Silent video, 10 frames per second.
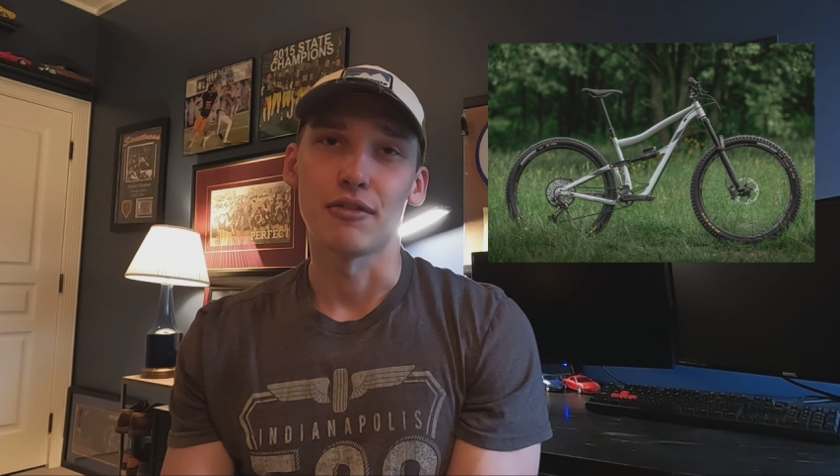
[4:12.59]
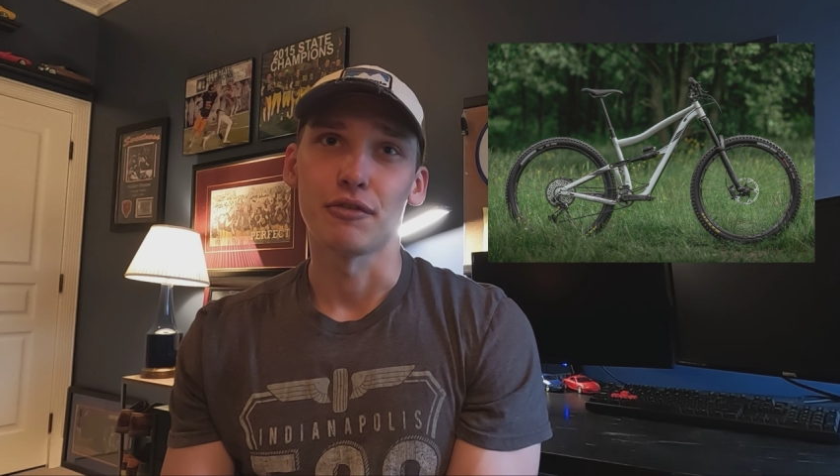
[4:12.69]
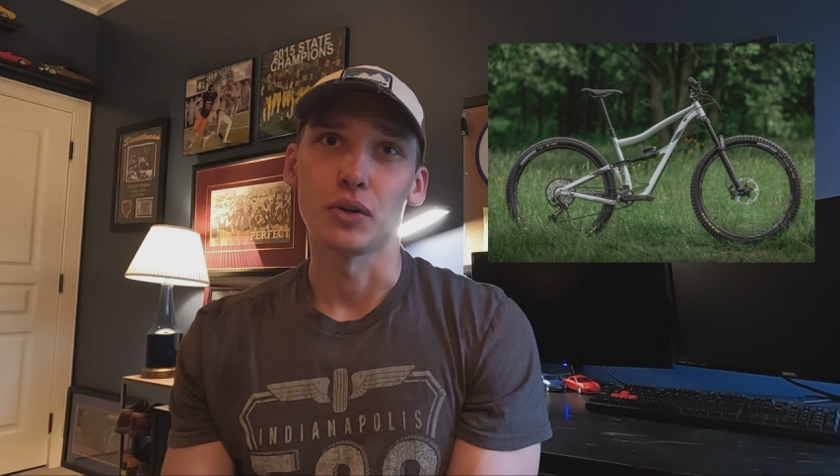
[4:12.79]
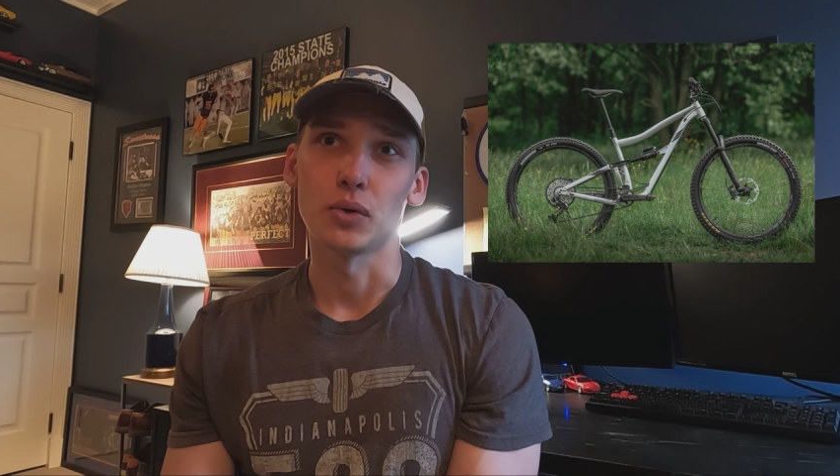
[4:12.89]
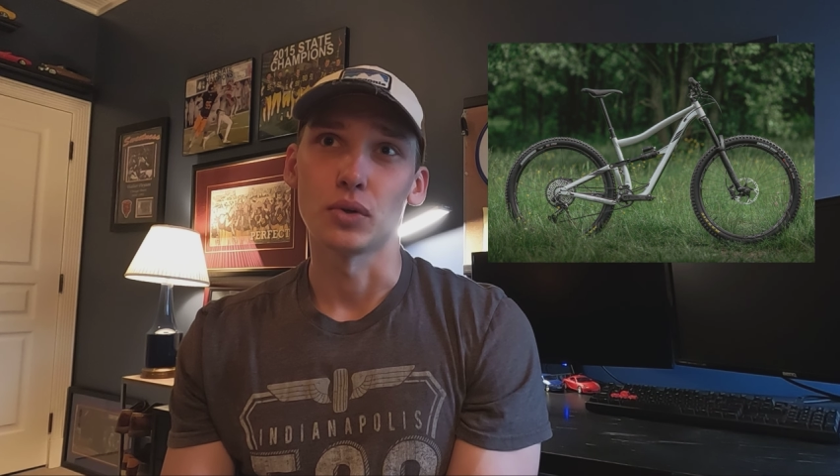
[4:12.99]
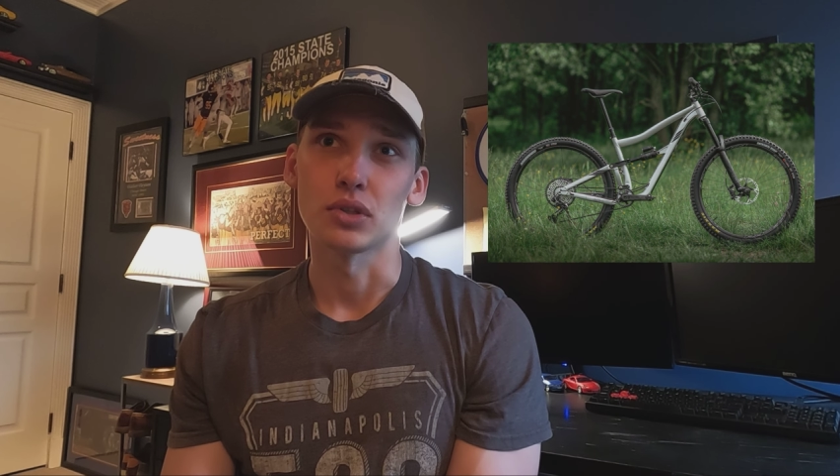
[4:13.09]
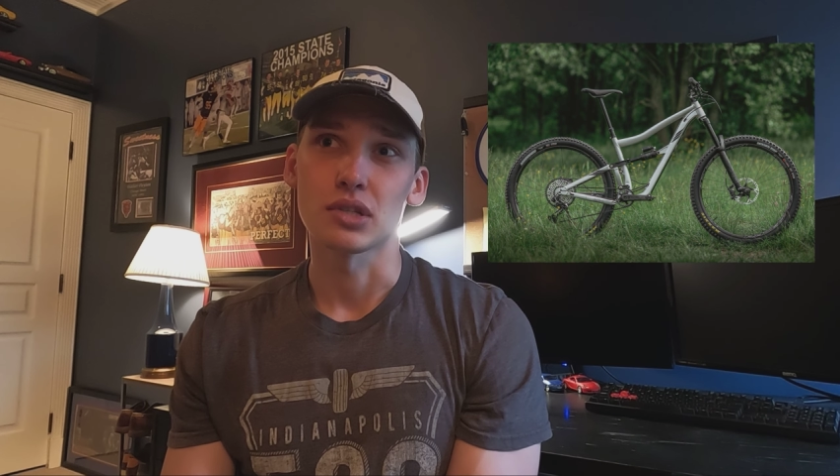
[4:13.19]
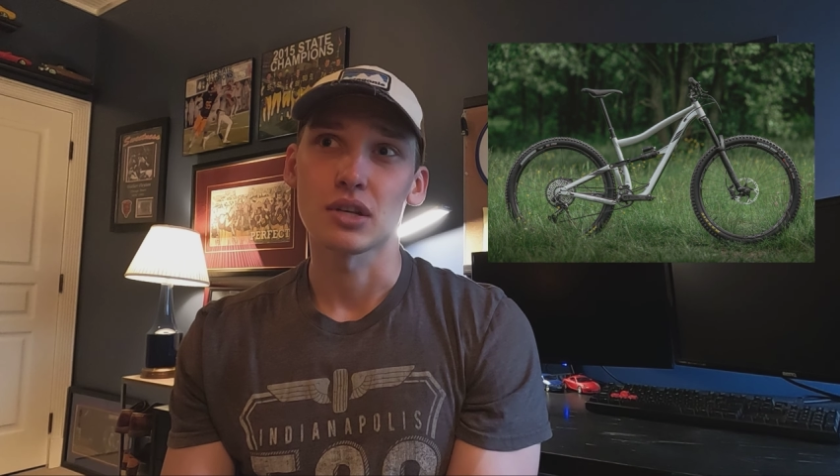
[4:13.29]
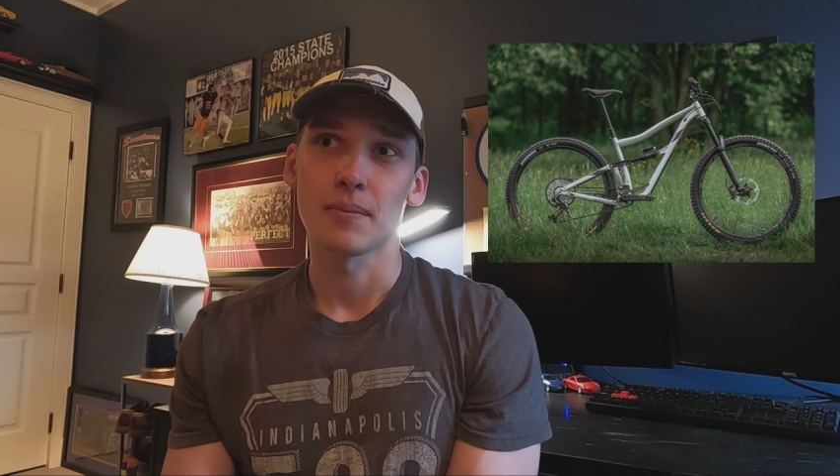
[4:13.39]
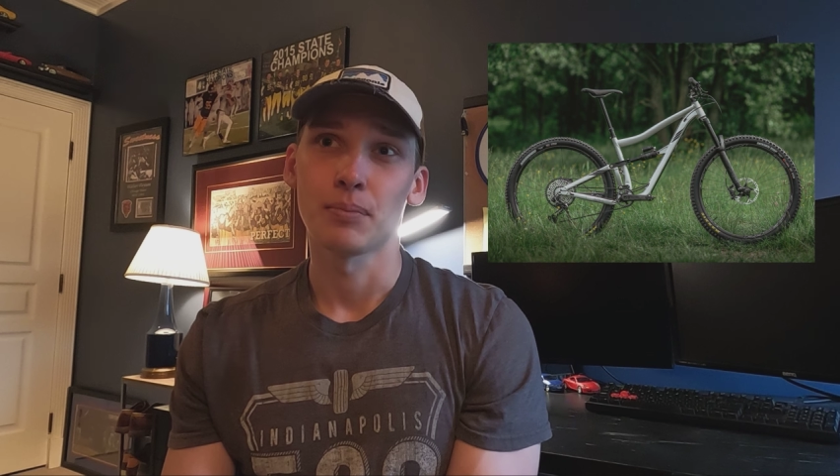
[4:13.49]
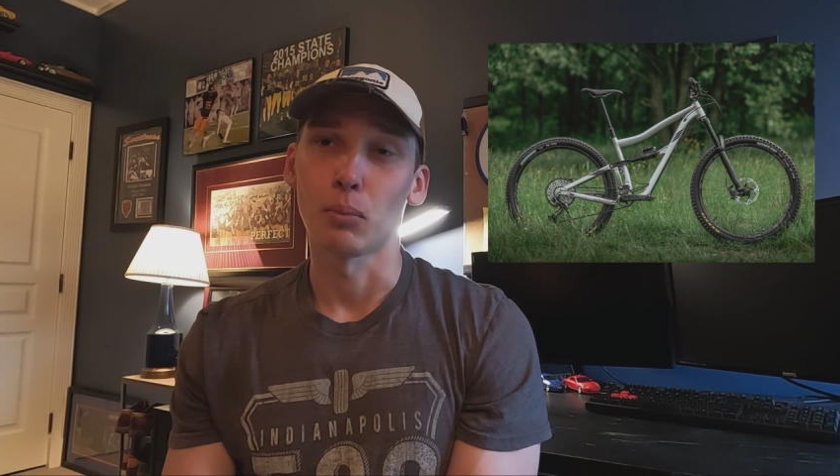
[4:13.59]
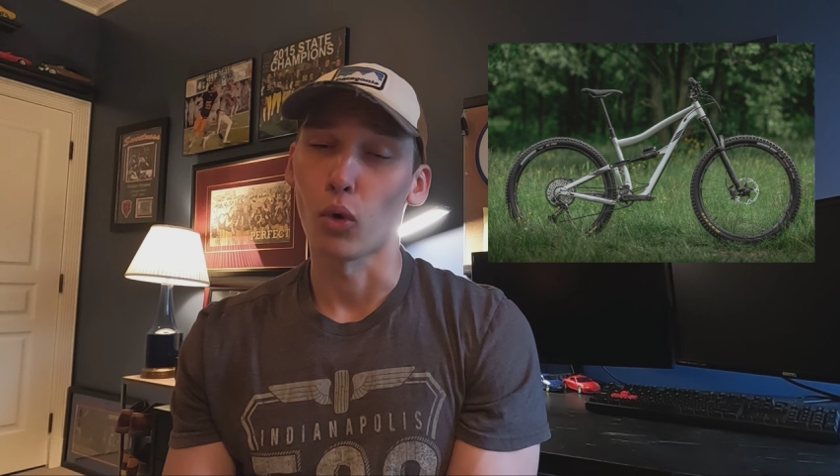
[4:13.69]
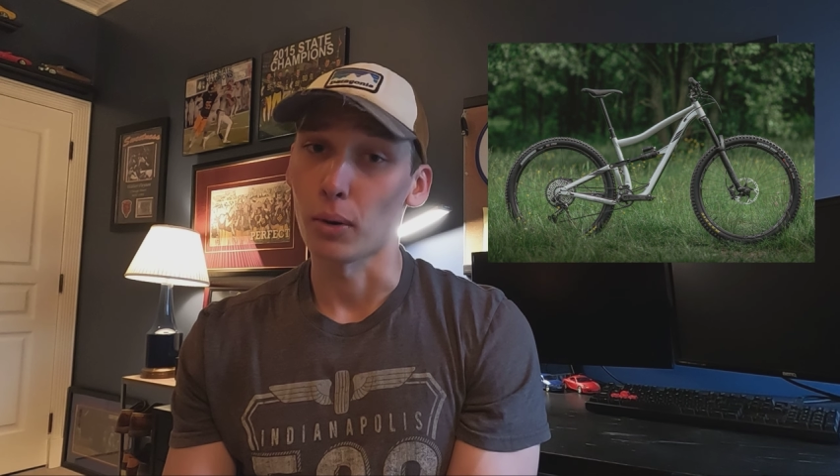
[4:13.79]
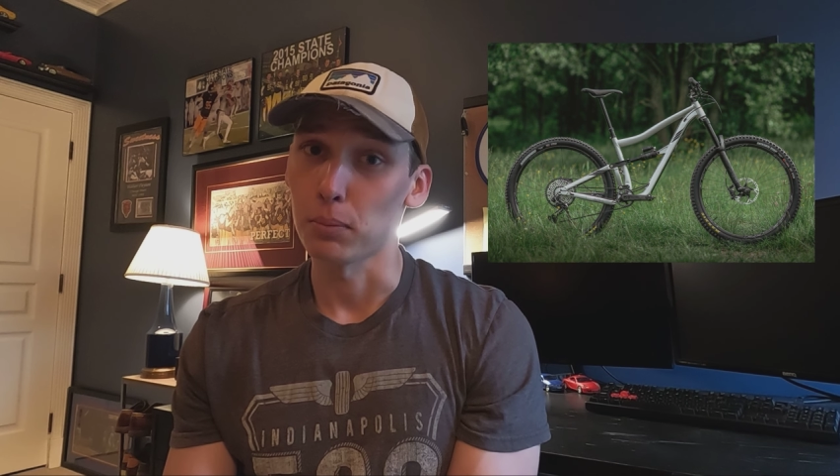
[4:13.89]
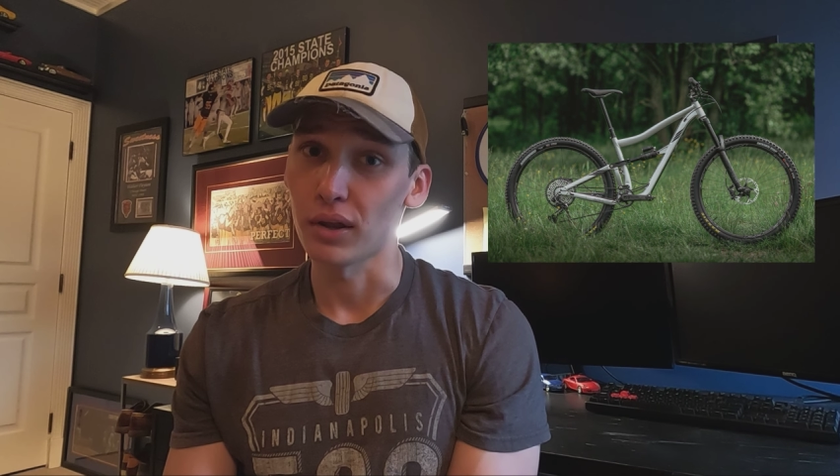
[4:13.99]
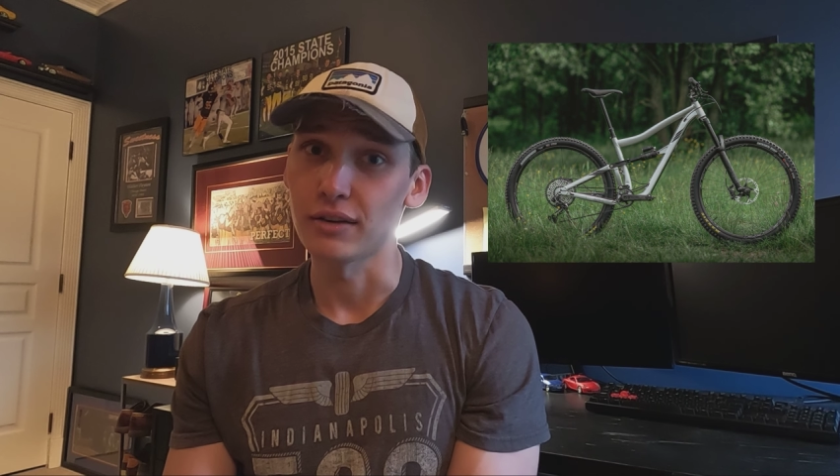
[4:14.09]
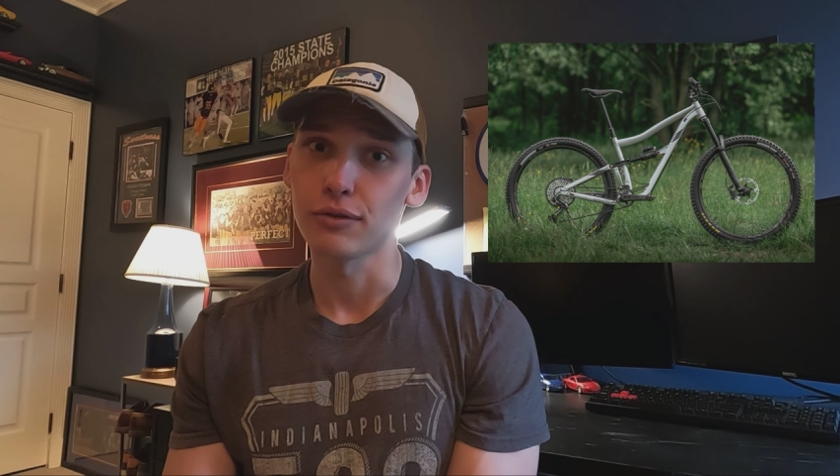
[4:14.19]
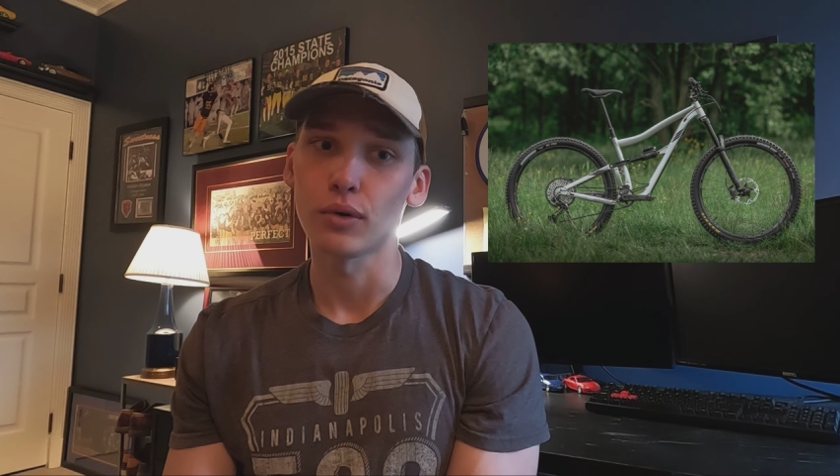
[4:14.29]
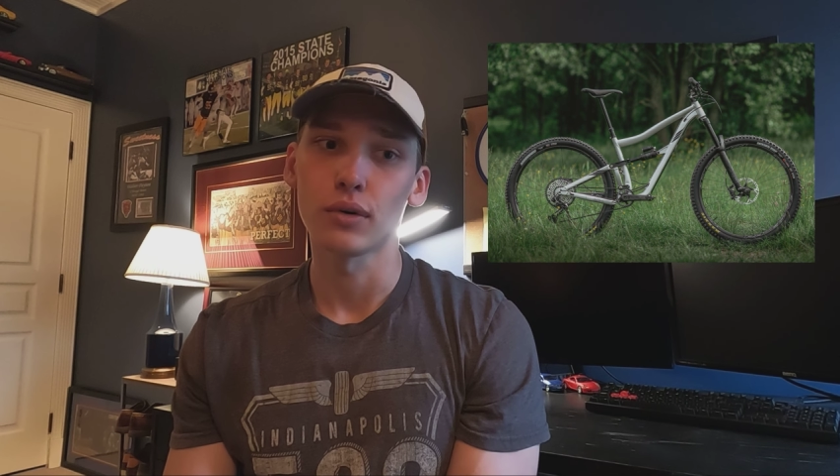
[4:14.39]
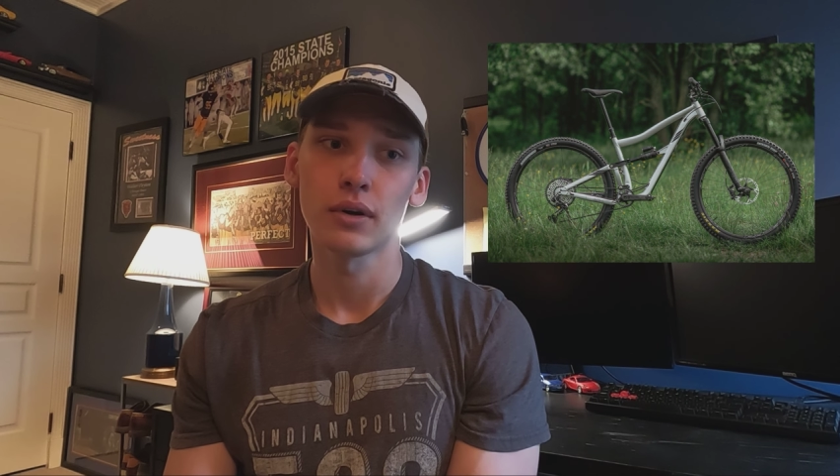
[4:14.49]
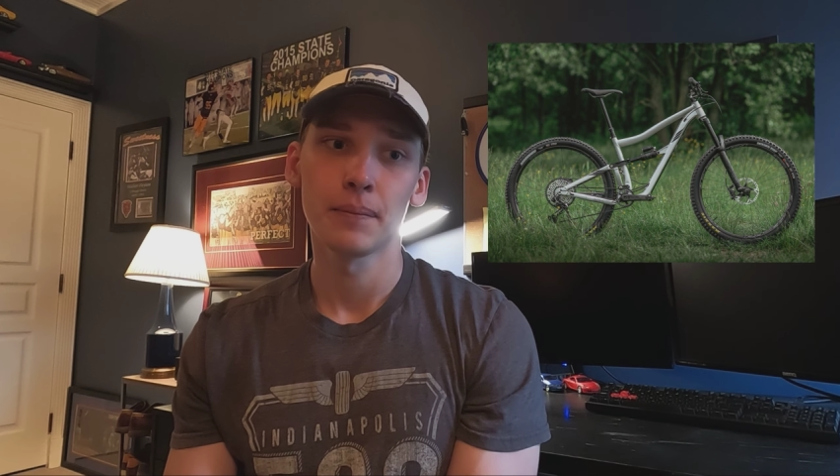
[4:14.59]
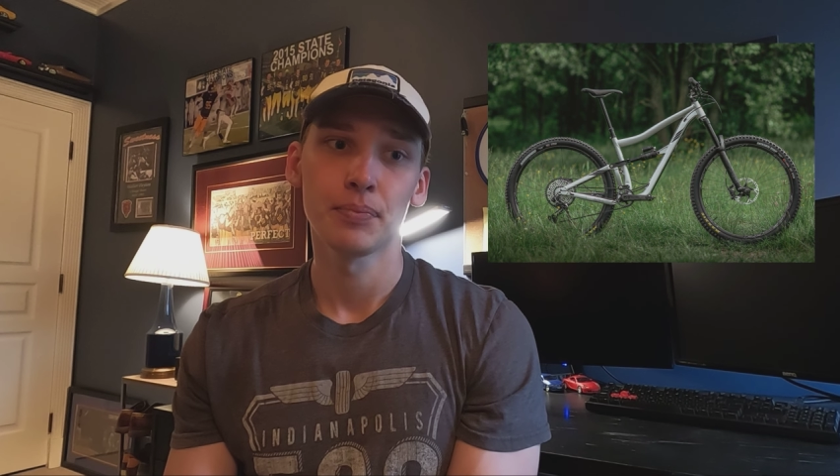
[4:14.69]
feels more playful.